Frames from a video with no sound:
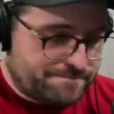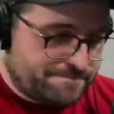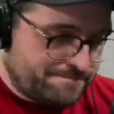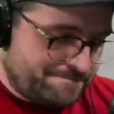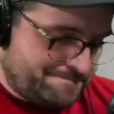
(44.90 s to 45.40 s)

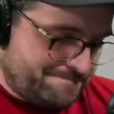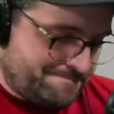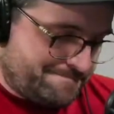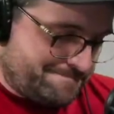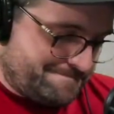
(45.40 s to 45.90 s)

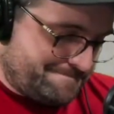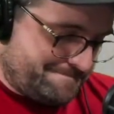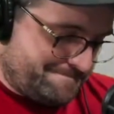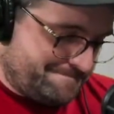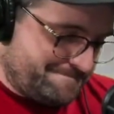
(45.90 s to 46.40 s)

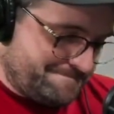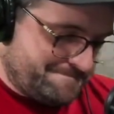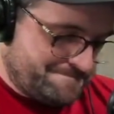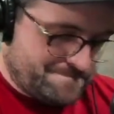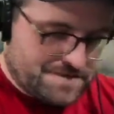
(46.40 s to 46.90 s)

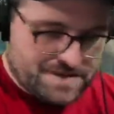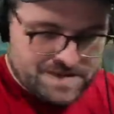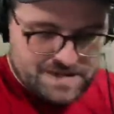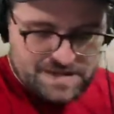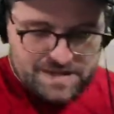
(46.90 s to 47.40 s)

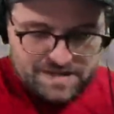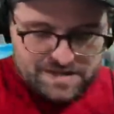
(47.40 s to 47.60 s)
Nobody speaks.